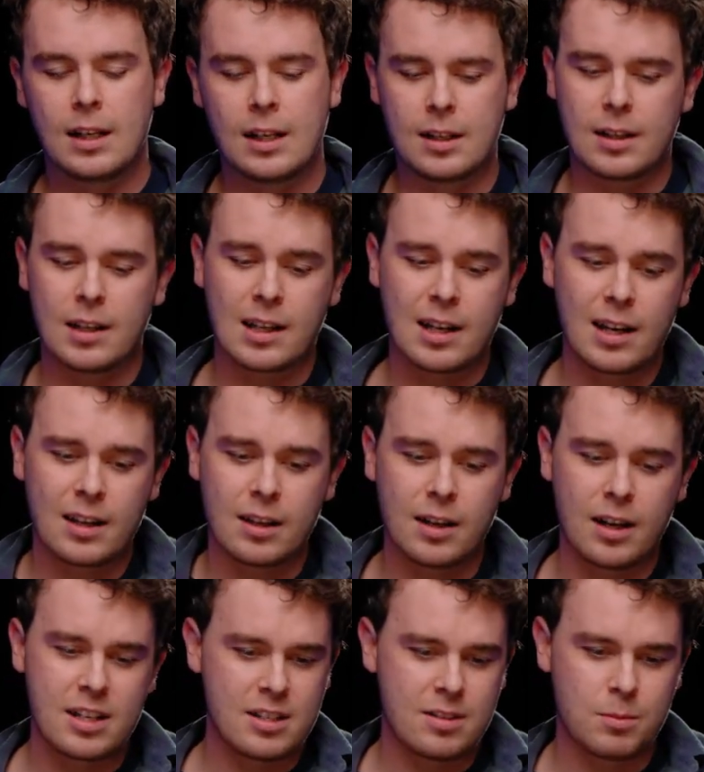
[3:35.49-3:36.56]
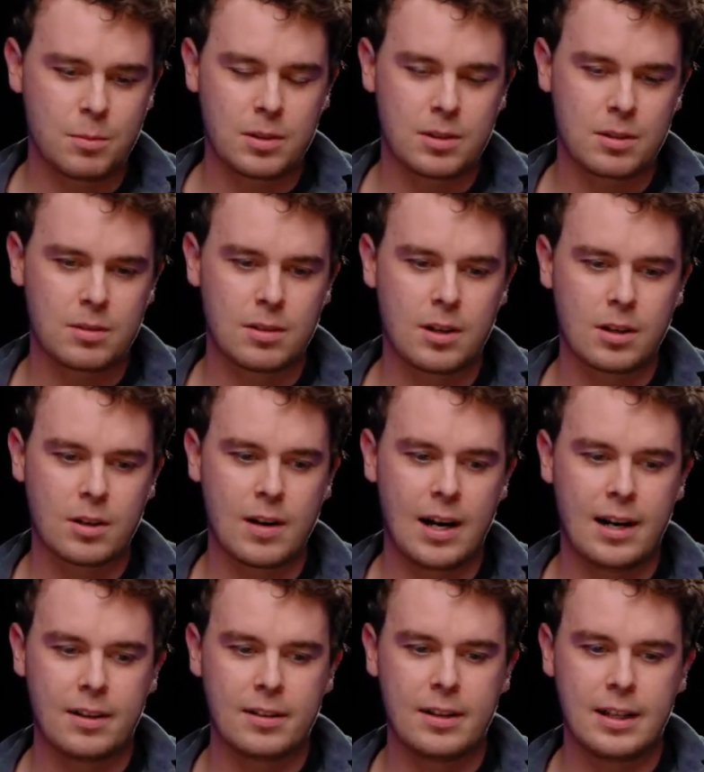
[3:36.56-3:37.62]
I kind of got in with the wrong
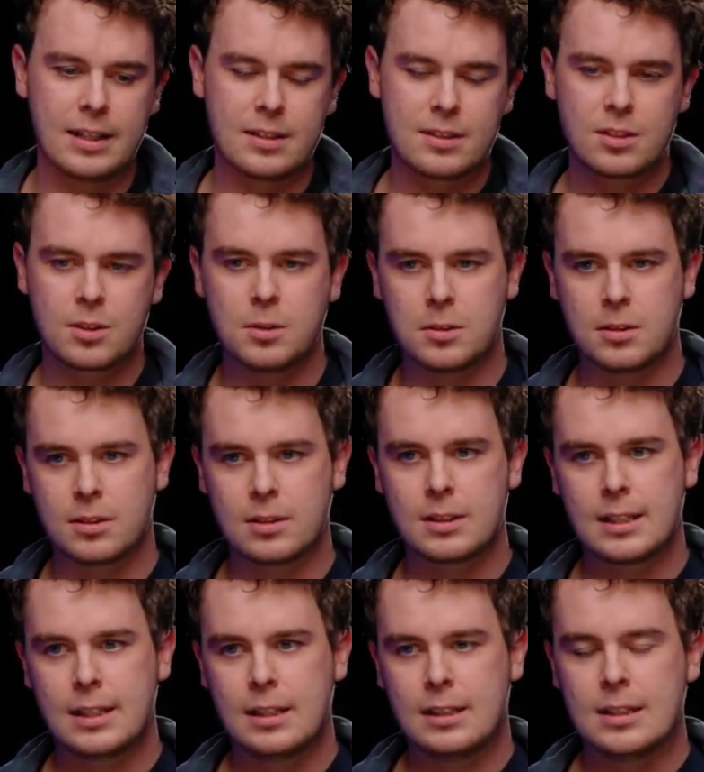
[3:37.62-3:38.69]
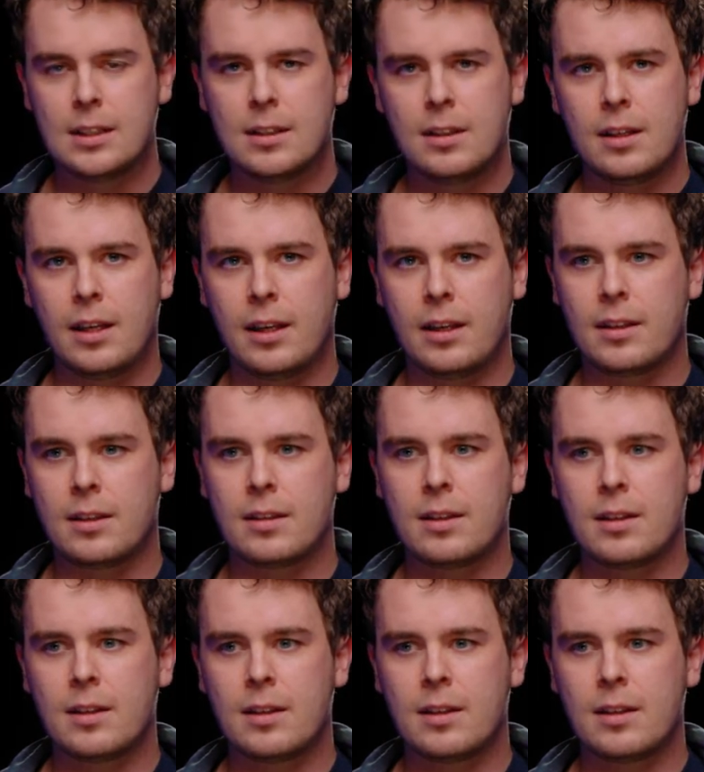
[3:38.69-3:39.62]
crowd at school, and